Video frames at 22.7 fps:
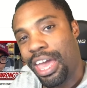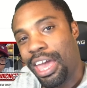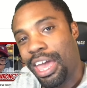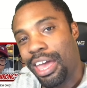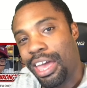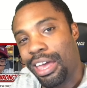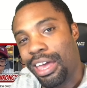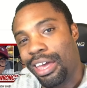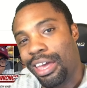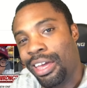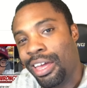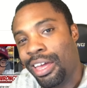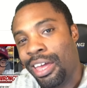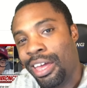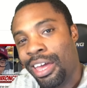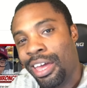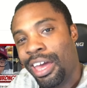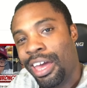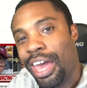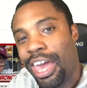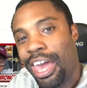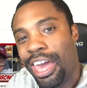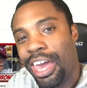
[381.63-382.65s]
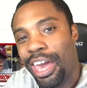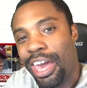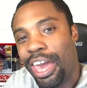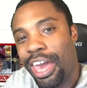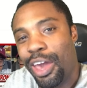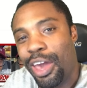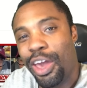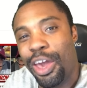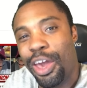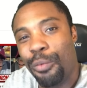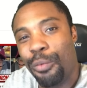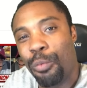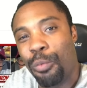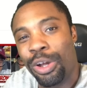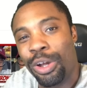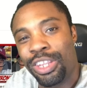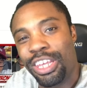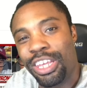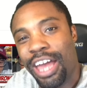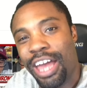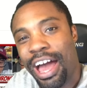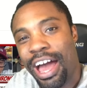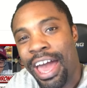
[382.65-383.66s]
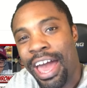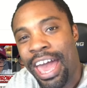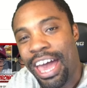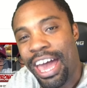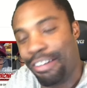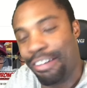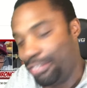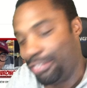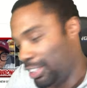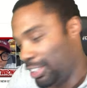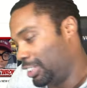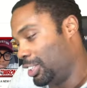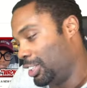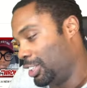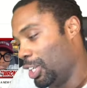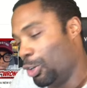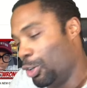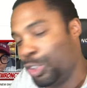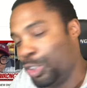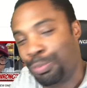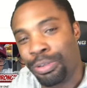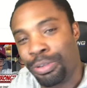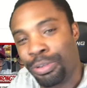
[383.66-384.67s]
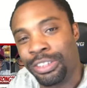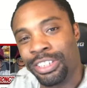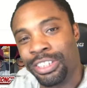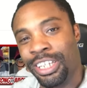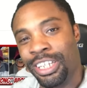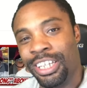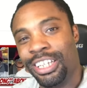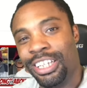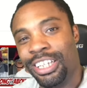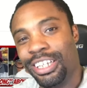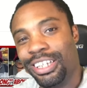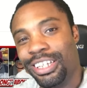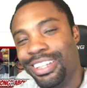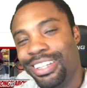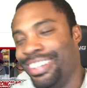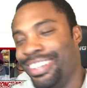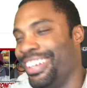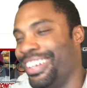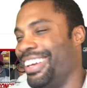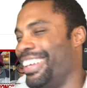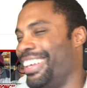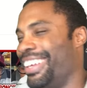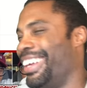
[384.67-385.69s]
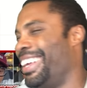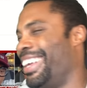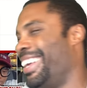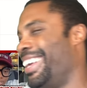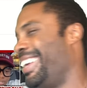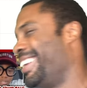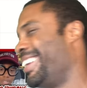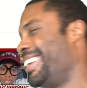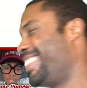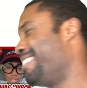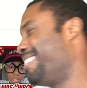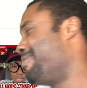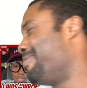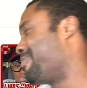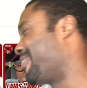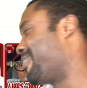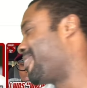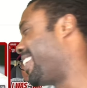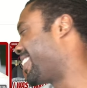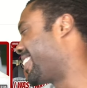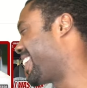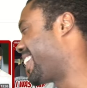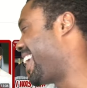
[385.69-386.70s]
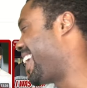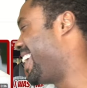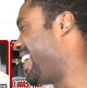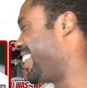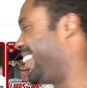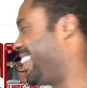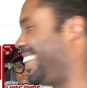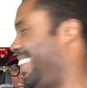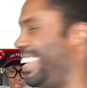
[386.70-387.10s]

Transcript: And what do y'all have? Just use pussy. Get the fuck out of